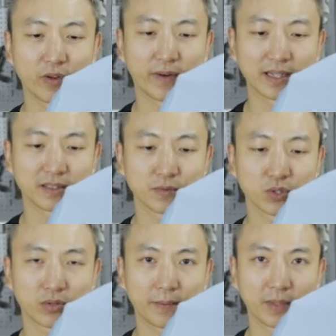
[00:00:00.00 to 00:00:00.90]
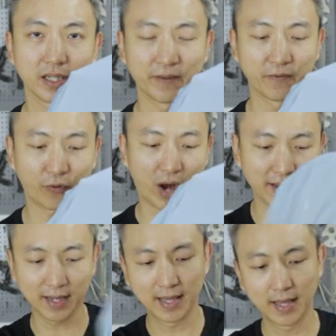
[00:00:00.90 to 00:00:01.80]
reflective stripe in
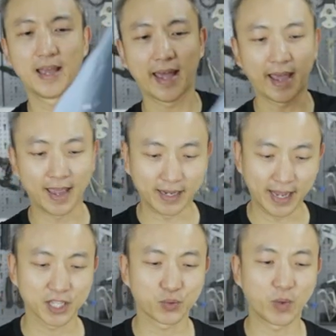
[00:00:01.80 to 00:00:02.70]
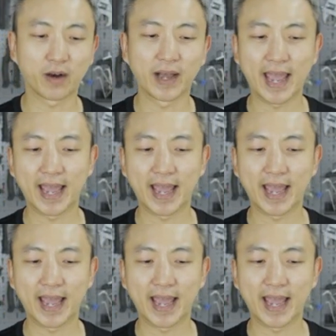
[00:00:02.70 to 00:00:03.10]
front and as well